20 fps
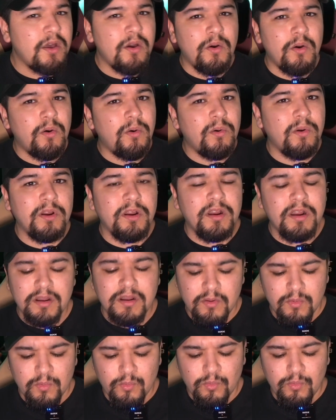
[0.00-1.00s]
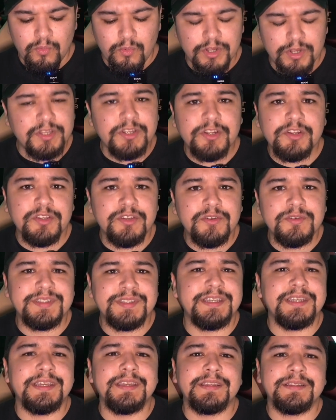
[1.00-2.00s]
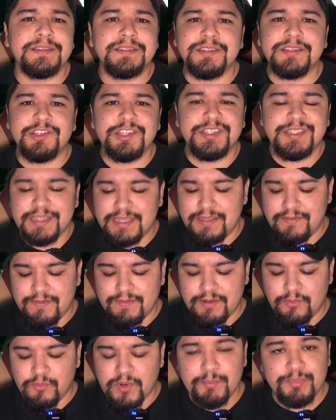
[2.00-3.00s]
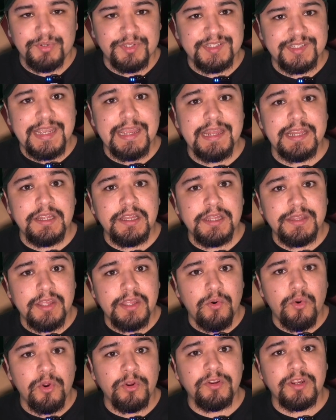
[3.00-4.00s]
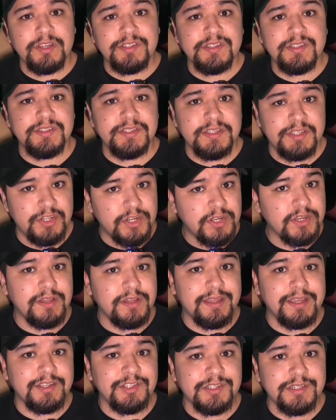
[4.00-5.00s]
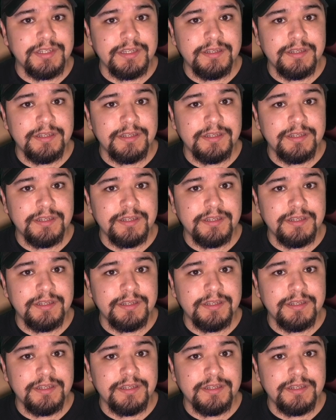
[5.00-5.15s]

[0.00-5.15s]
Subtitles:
or what you're using to just even represent the Horcruxes in your collection.